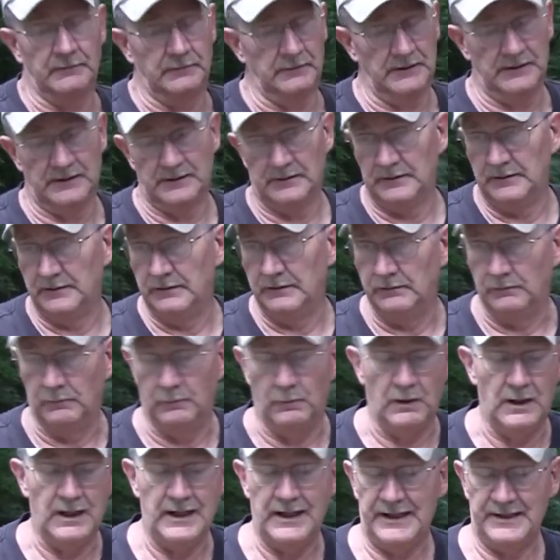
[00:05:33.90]
well,
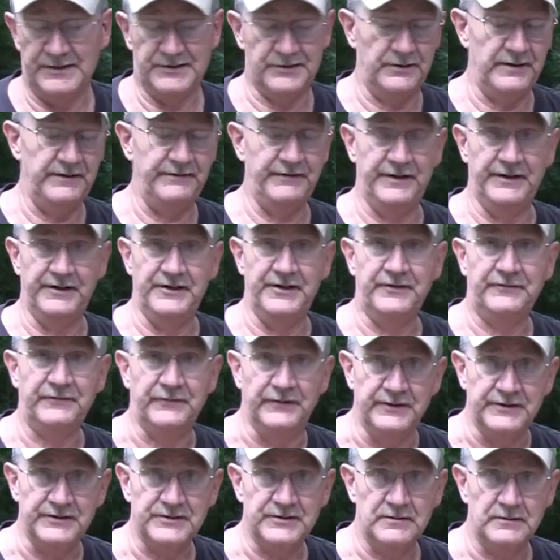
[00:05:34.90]
why is there even a
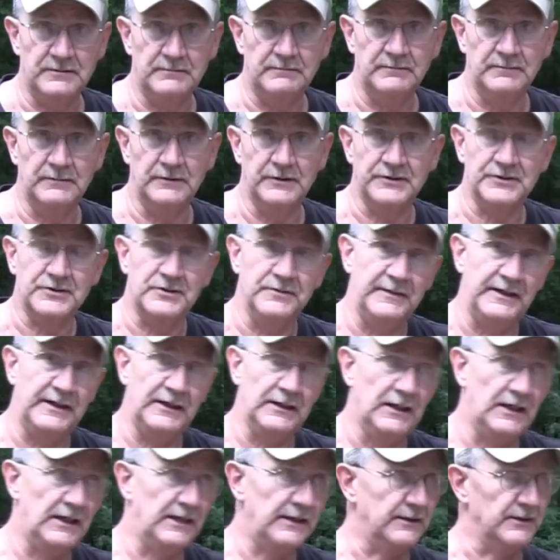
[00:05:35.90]
difference? Looks to
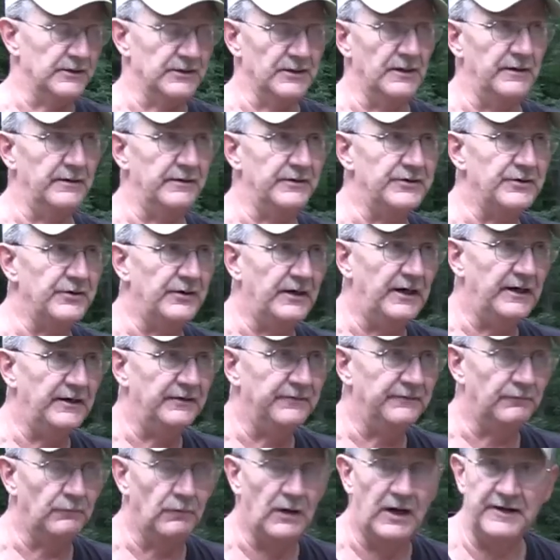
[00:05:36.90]
me like as long as you
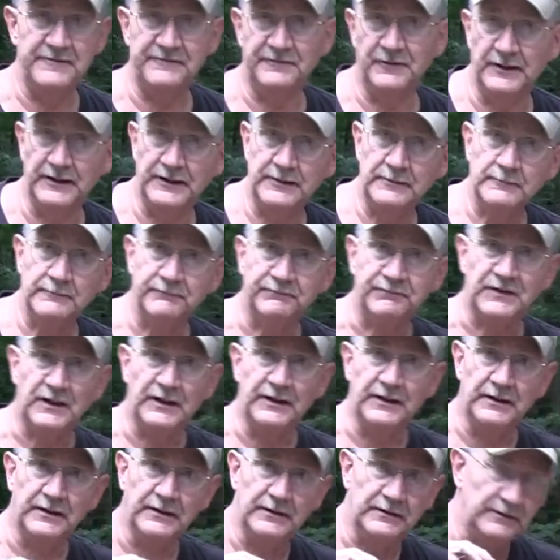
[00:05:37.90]
have rifling
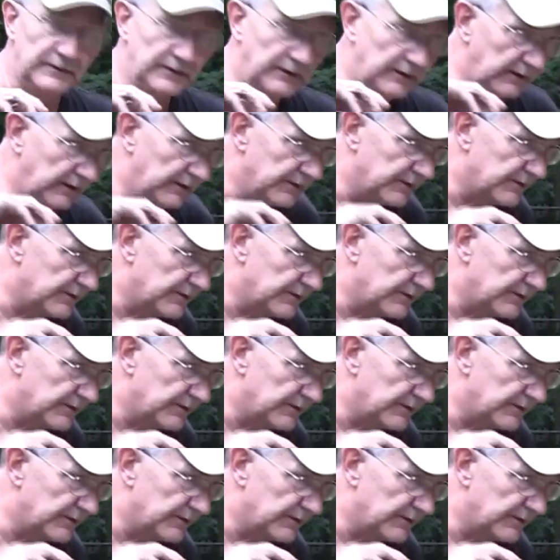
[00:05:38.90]
and it